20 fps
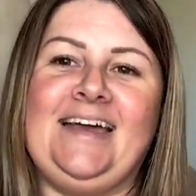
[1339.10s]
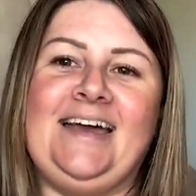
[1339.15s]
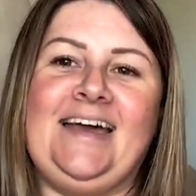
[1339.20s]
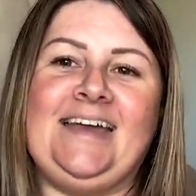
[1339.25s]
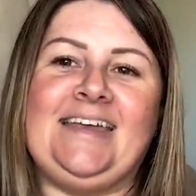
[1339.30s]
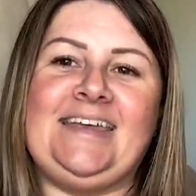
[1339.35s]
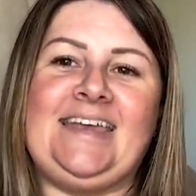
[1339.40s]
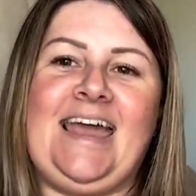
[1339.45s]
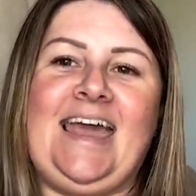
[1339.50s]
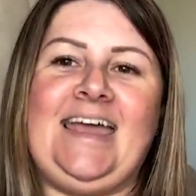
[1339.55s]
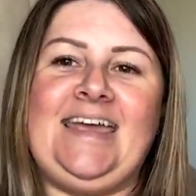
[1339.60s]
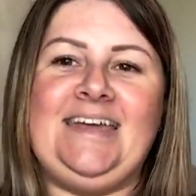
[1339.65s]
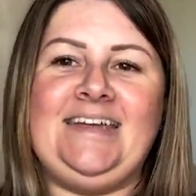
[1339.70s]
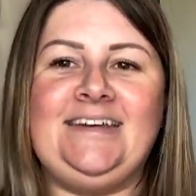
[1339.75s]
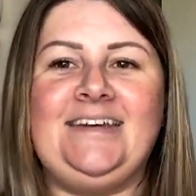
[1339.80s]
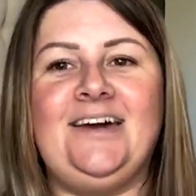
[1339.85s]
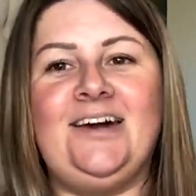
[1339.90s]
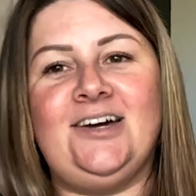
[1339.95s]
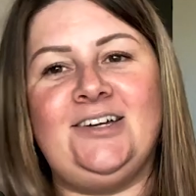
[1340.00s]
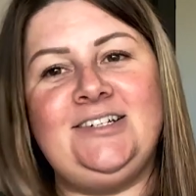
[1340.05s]

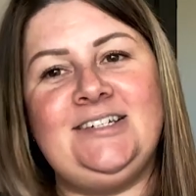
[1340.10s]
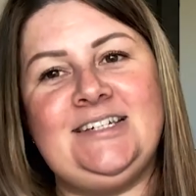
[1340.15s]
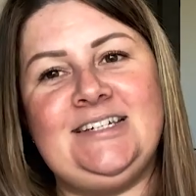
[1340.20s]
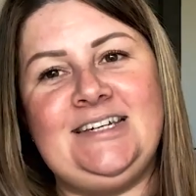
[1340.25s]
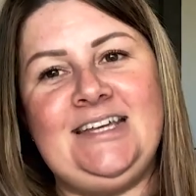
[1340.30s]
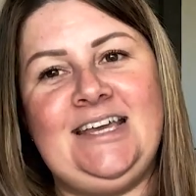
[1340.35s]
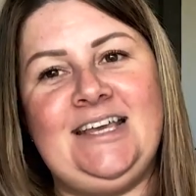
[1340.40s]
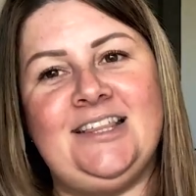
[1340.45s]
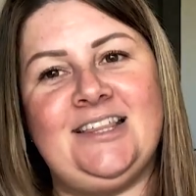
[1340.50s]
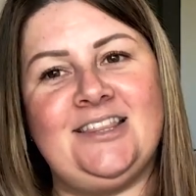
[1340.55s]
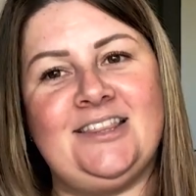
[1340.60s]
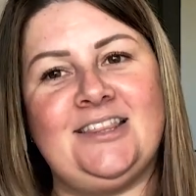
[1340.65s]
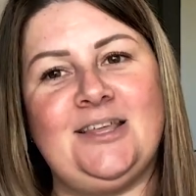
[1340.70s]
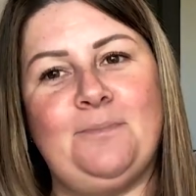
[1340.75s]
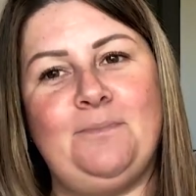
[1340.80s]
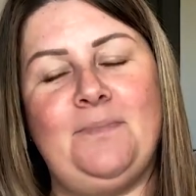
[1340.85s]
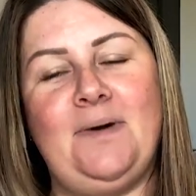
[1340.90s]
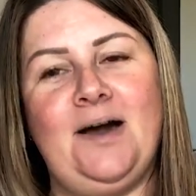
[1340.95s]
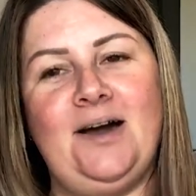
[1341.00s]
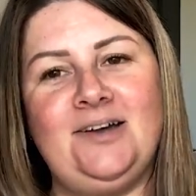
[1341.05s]
Again, underneath the
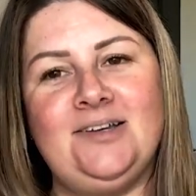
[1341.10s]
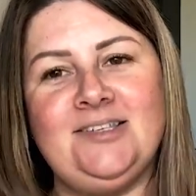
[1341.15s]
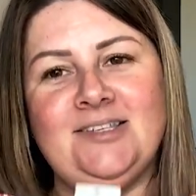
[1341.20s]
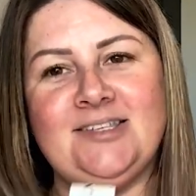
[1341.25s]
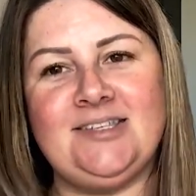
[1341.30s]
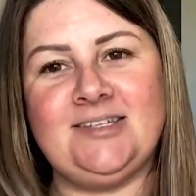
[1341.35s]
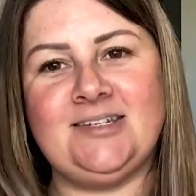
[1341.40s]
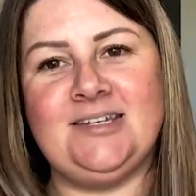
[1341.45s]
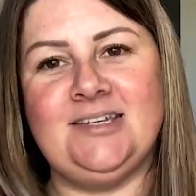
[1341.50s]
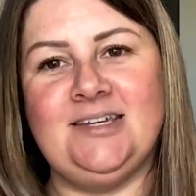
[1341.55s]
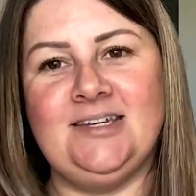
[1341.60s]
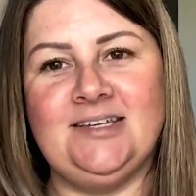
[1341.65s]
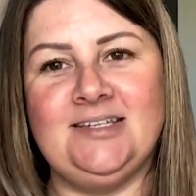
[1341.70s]
bust,